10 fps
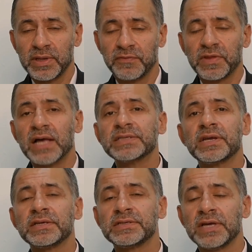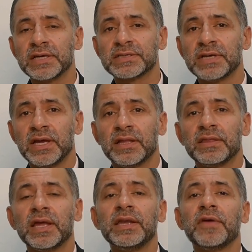If the answer is yes,
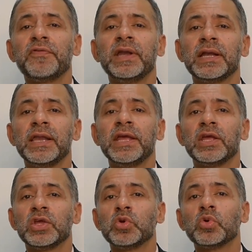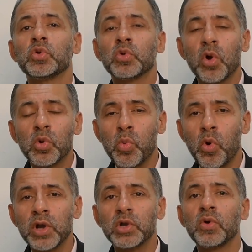then definitely you do not
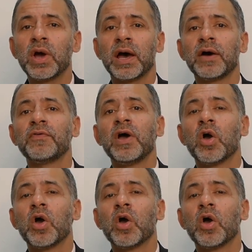want to have